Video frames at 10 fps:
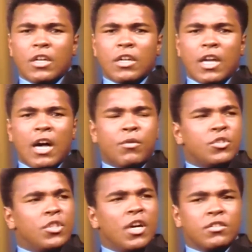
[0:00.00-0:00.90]
and
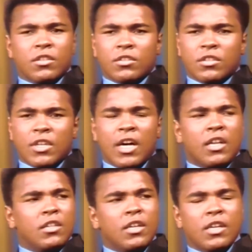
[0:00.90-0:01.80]
Howard Johnson's and
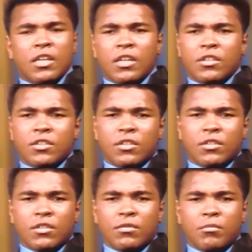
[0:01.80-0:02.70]
Holiday Inns
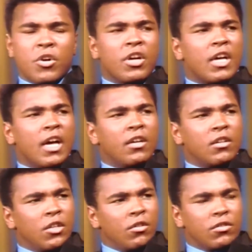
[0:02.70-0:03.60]
and
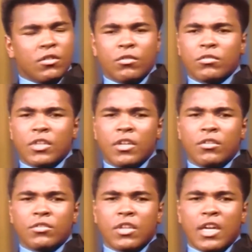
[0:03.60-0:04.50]
Americana and Hilton hotels.